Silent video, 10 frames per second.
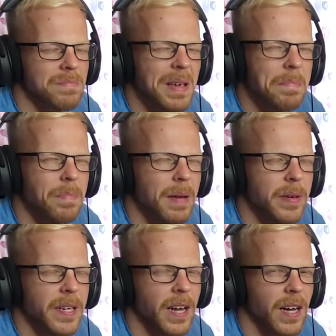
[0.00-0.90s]

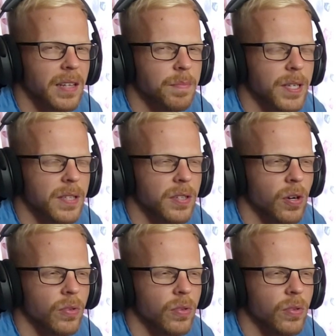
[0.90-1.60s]
maybe not, but you know,